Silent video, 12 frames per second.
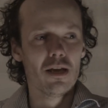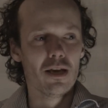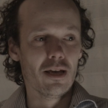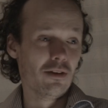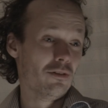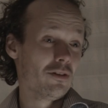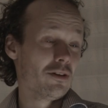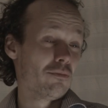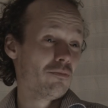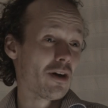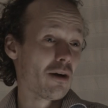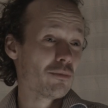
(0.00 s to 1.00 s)
and
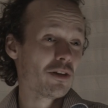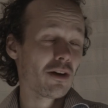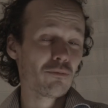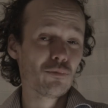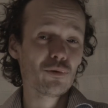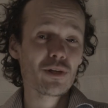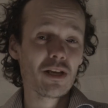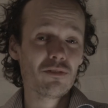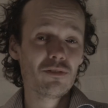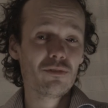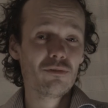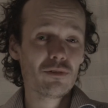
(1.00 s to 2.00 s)
I mean, I will
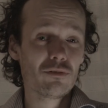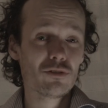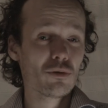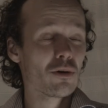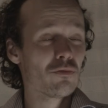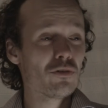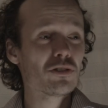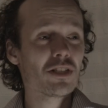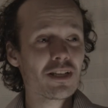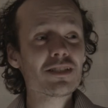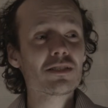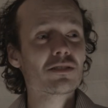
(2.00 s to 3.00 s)
get to our first
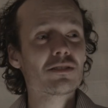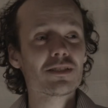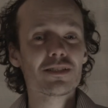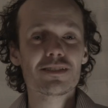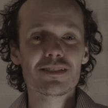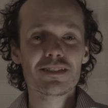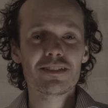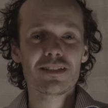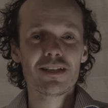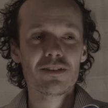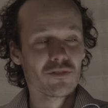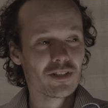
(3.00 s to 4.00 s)
exercise,
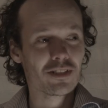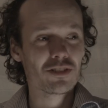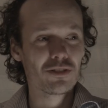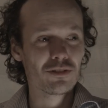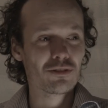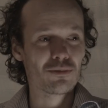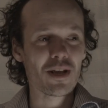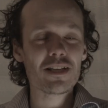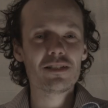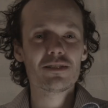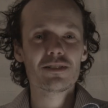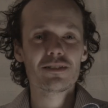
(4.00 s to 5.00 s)
thanks to the
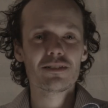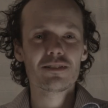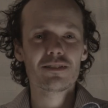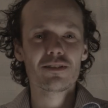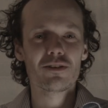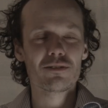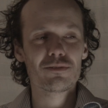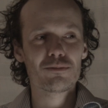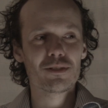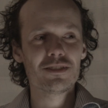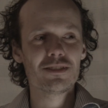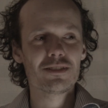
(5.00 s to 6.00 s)
great Harvey
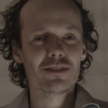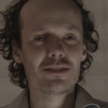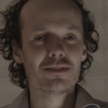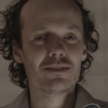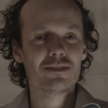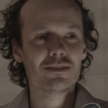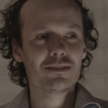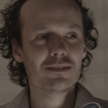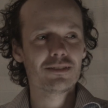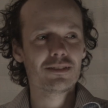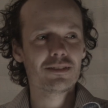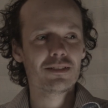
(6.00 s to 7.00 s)
Weinstein.
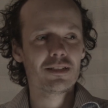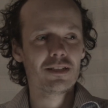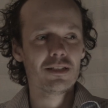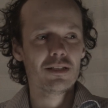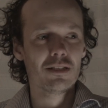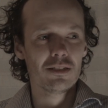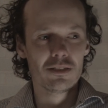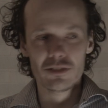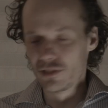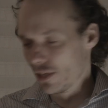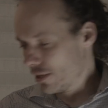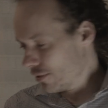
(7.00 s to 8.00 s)

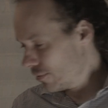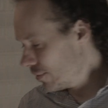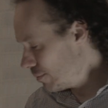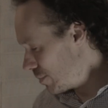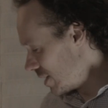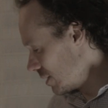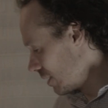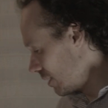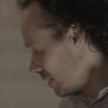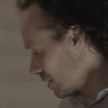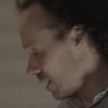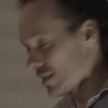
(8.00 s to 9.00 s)
So
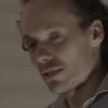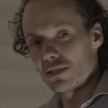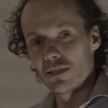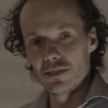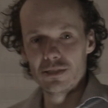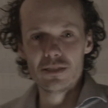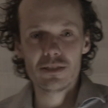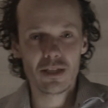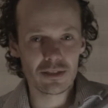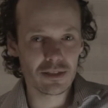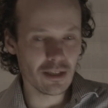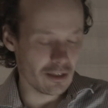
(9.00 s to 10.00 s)
basically, this exercise is
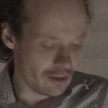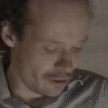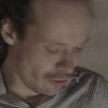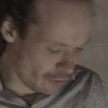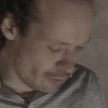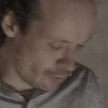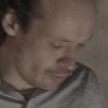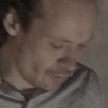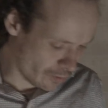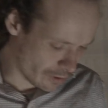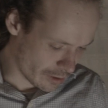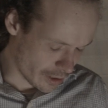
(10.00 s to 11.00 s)
that you
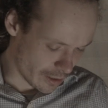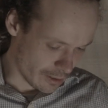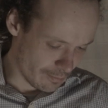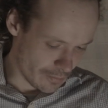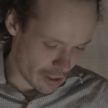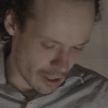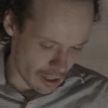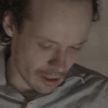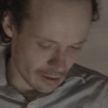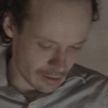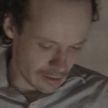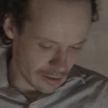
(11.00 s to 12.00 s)
are